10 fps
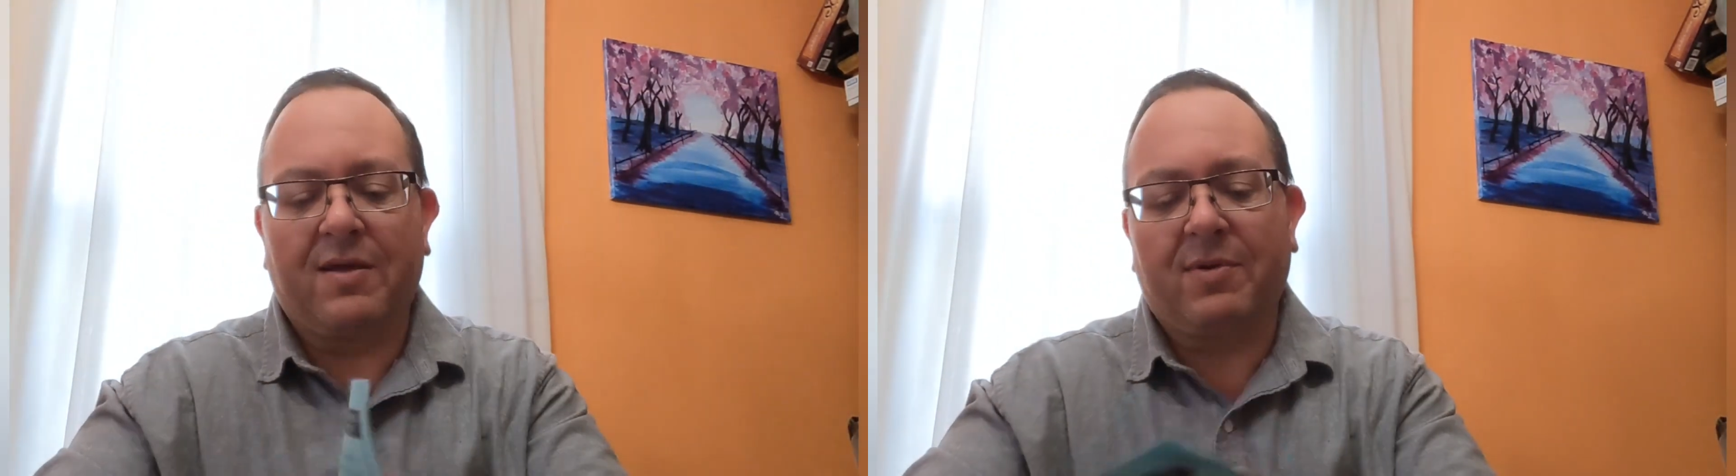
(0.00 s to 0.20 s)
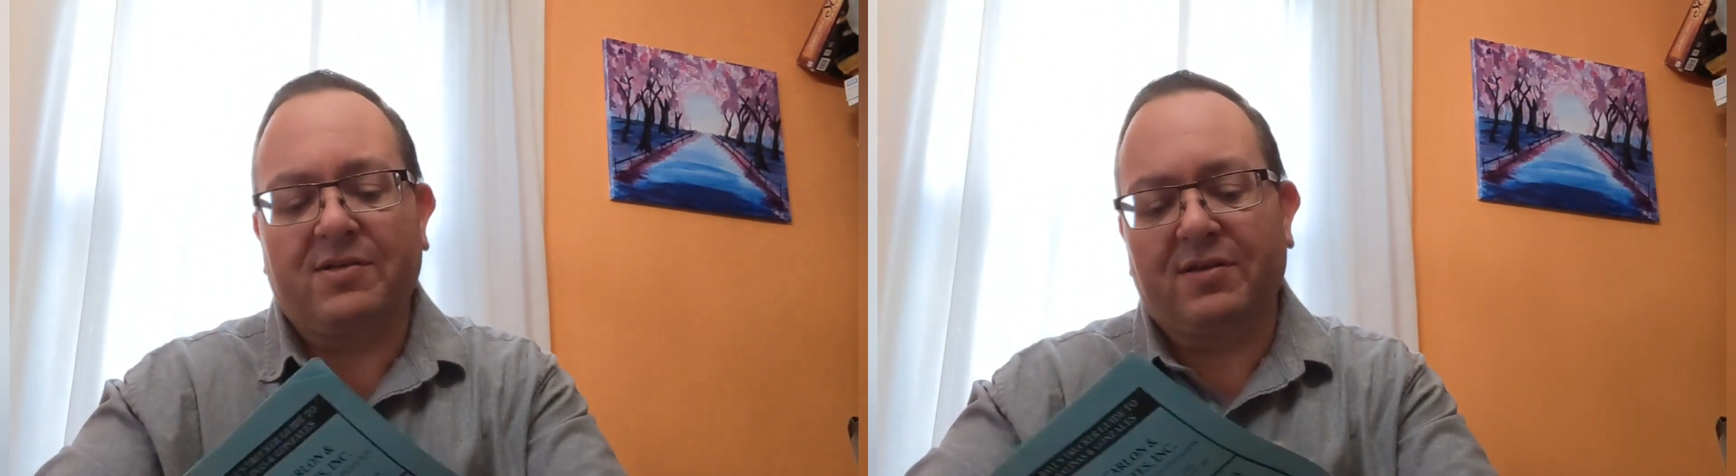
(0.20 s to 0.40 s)

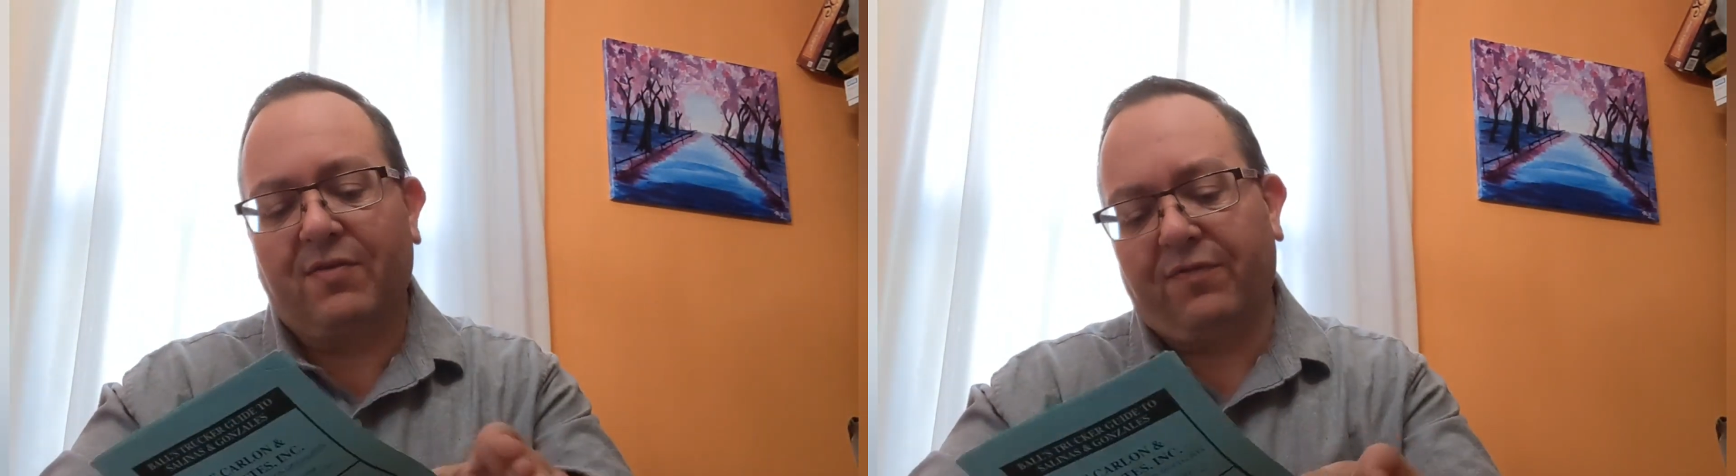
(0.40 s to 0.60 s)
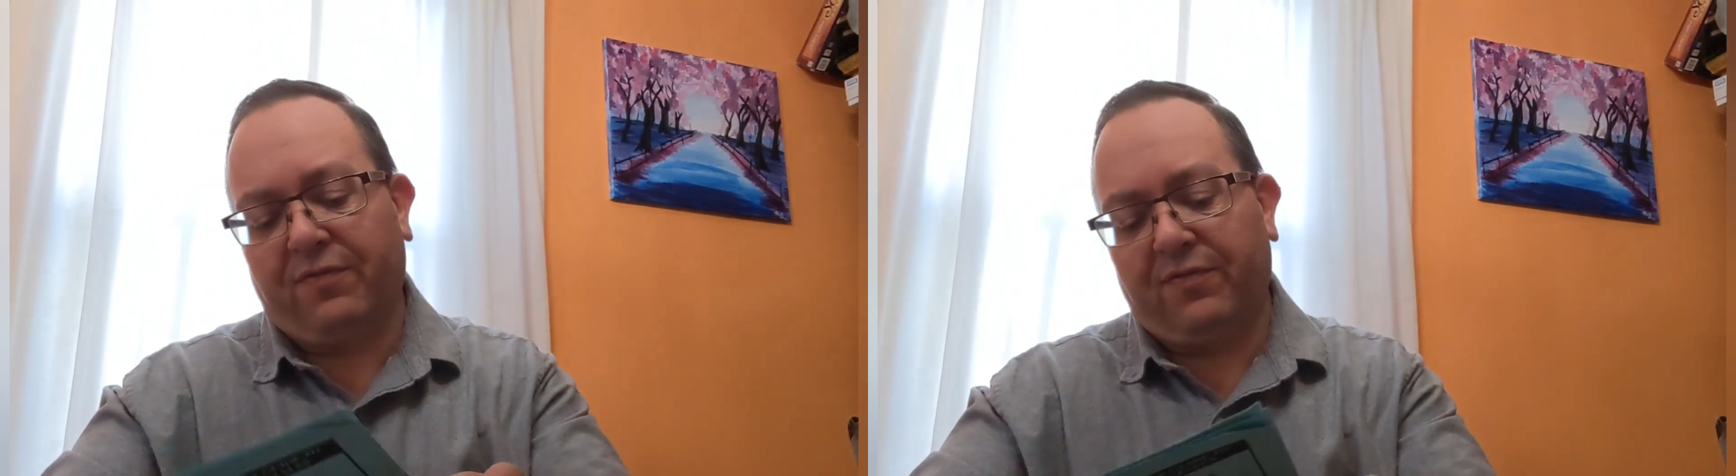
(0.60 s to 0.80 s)

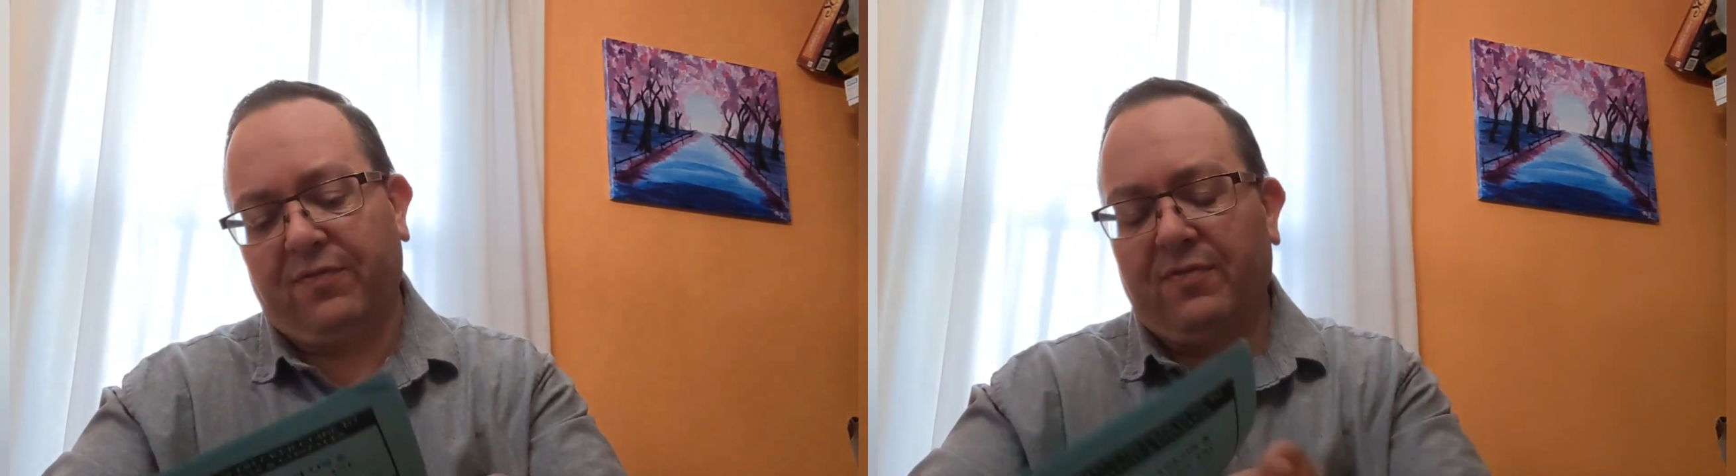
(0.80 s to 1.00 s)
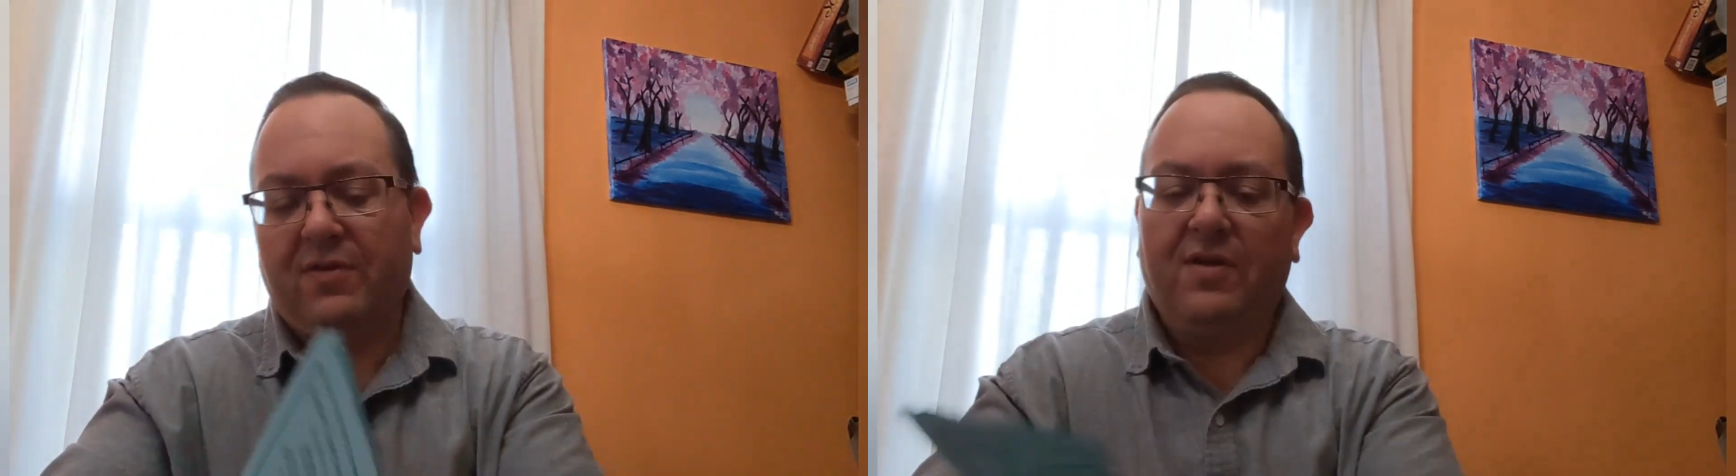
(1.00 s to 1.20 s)
myself.
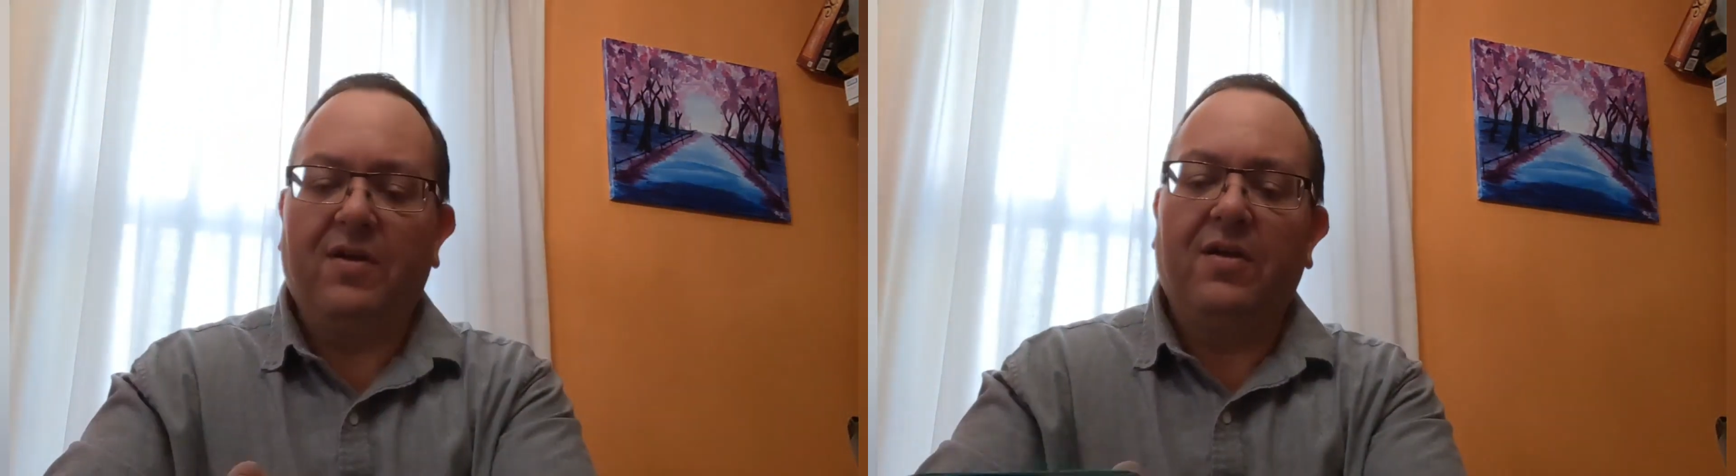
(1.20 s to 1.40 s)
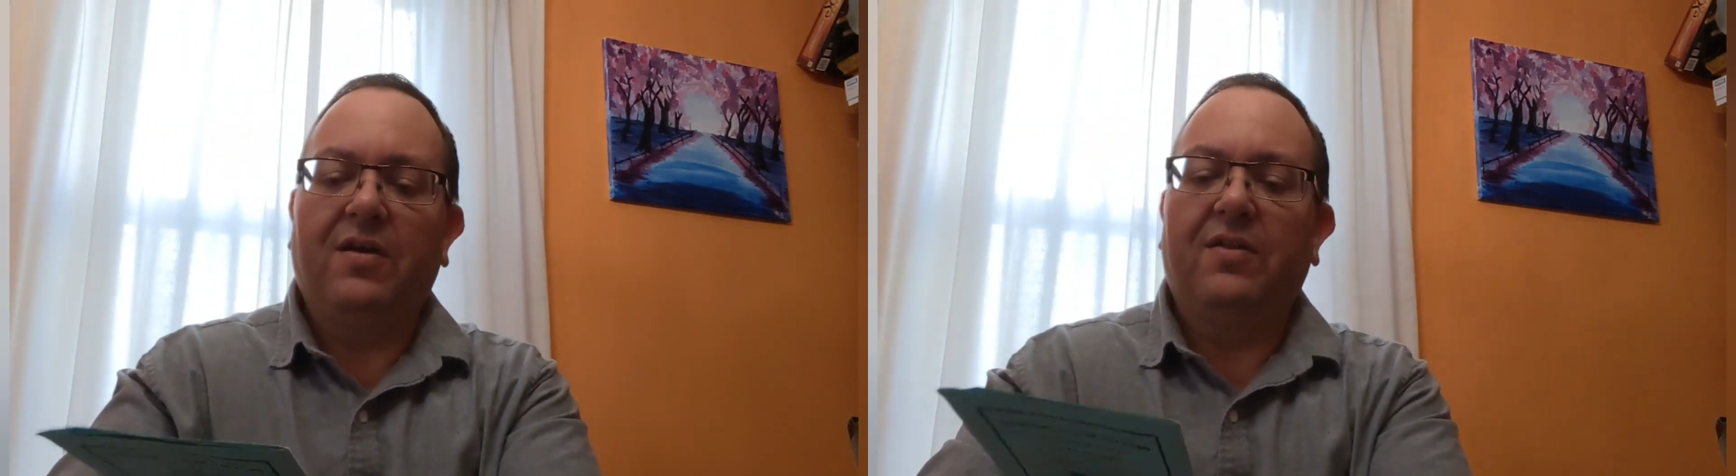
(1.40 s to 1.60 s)

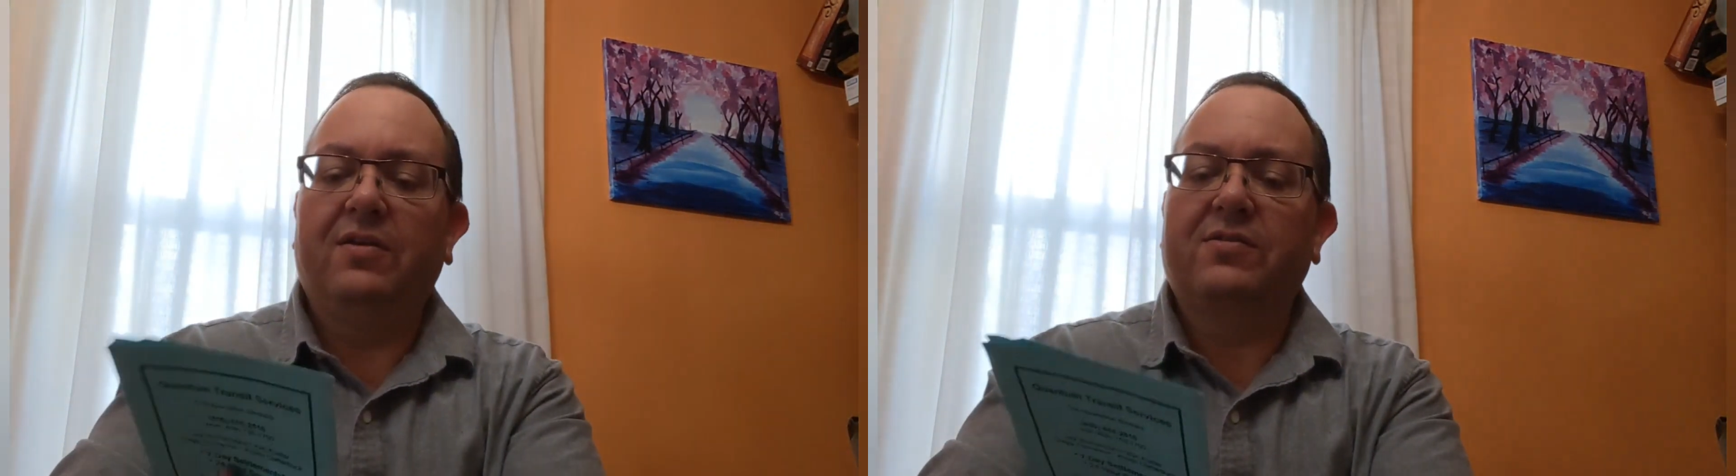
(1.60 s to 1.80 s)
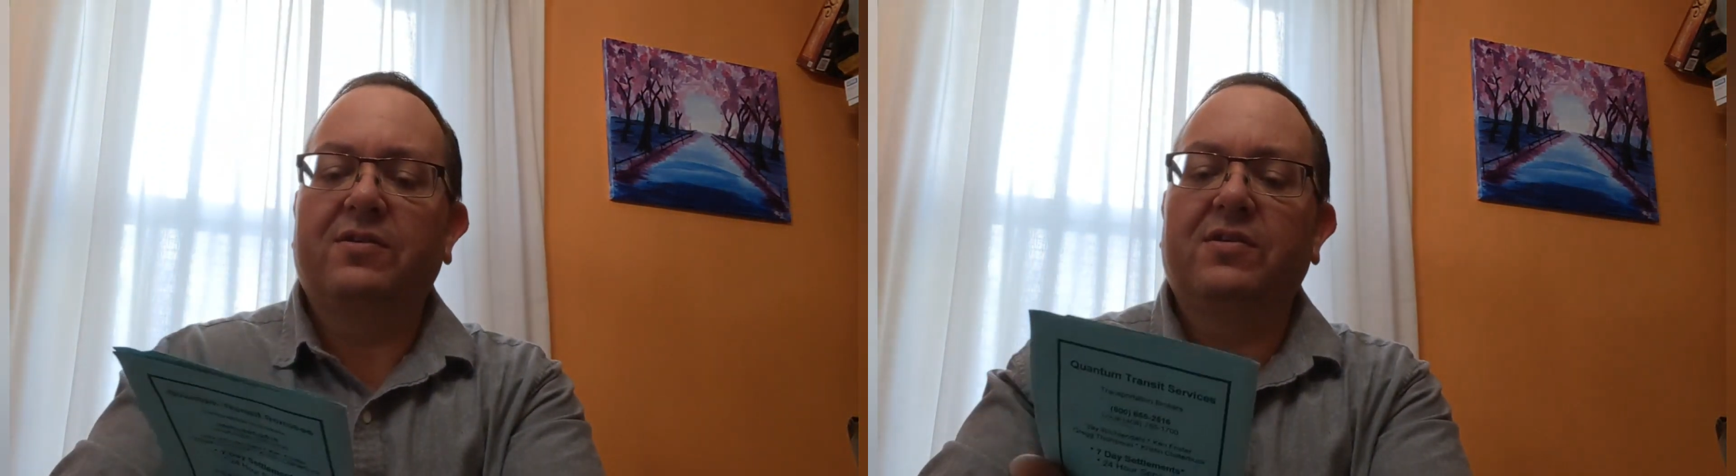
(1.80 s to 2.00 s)

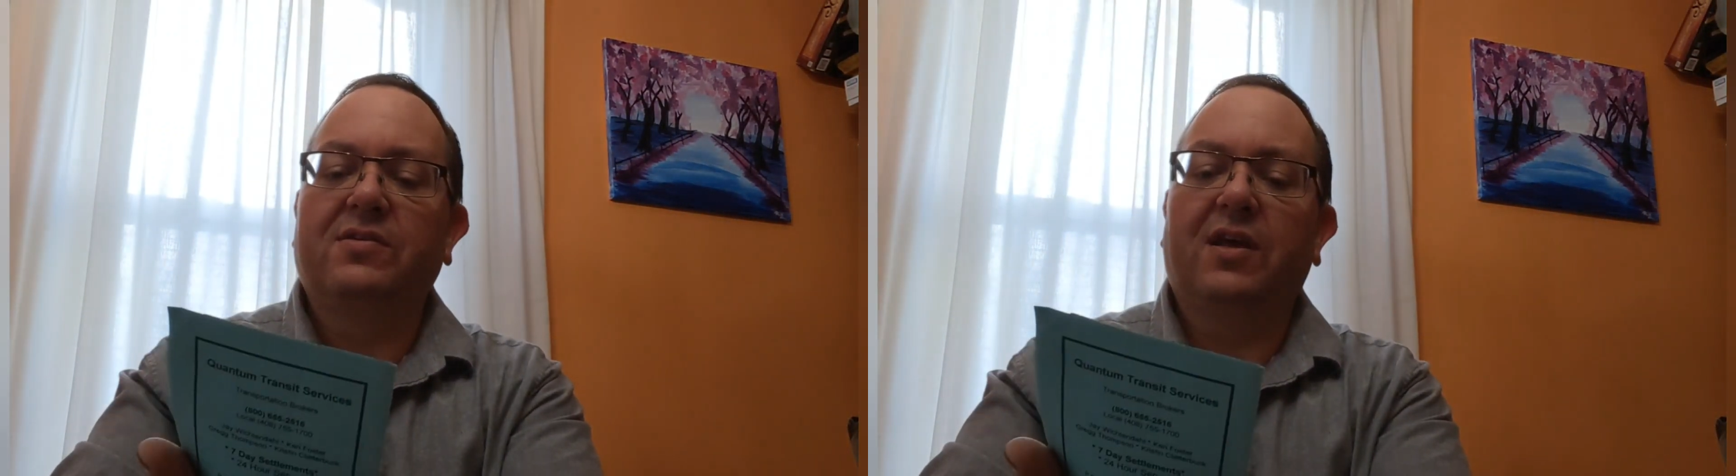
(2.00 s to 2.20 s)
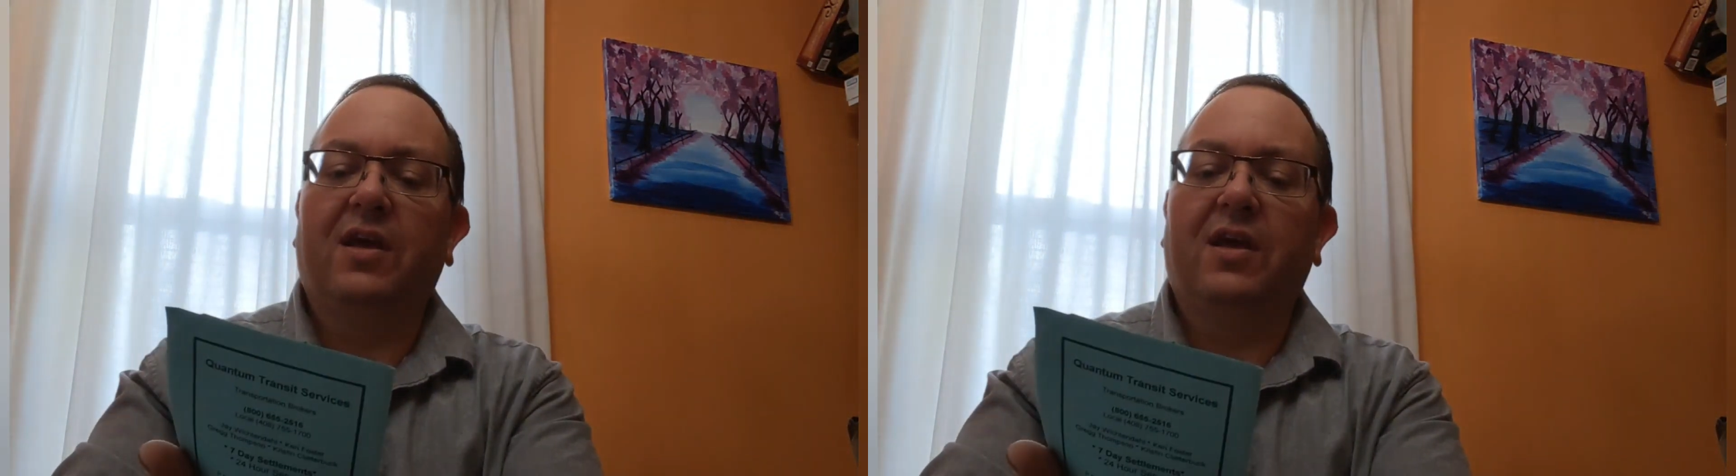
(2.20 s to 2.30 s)
This is